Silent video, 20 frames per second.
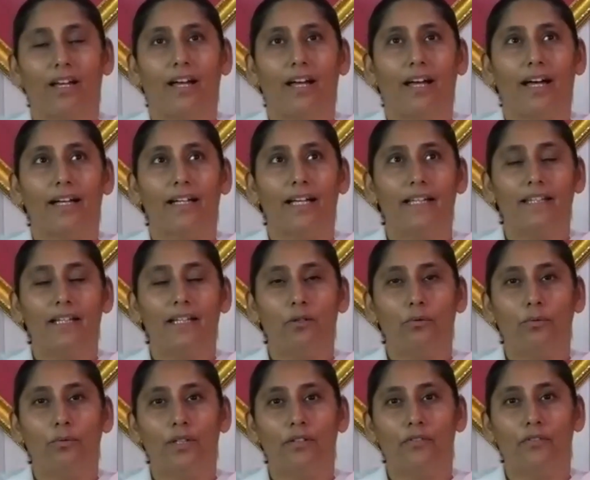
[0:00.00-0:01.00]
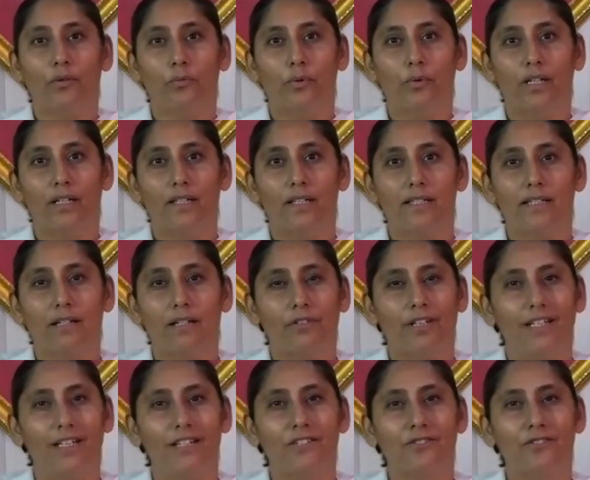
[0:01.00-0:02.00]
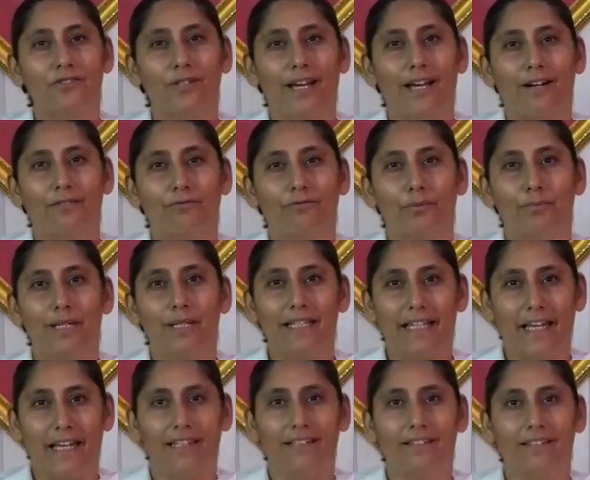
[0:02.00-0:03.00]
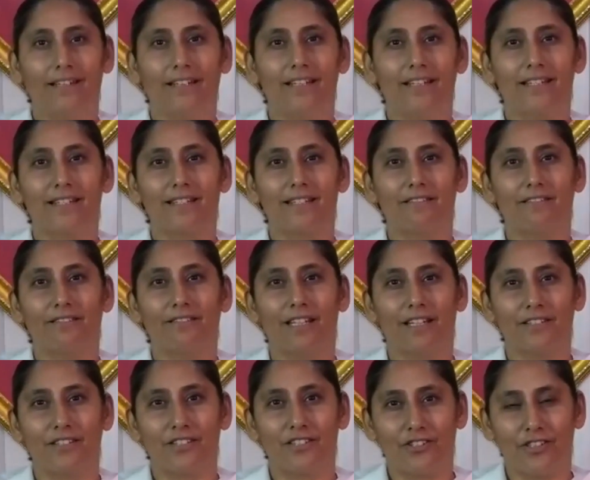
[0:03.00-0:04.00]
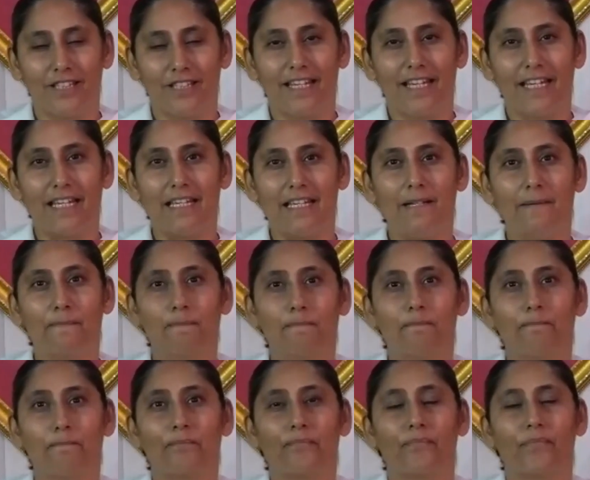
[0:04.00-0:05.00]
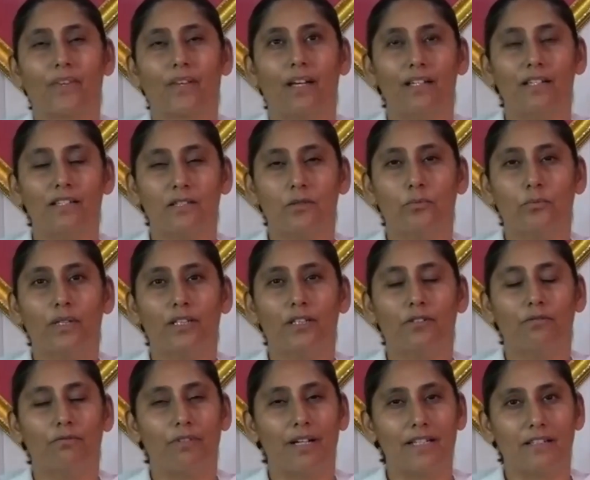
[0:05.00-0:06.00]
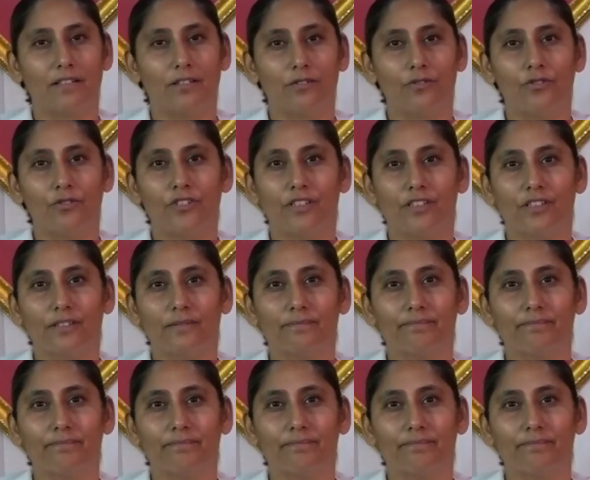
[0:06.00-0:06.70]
And I think one of the words that really stood out for me then, and it still does today, is the word resolution.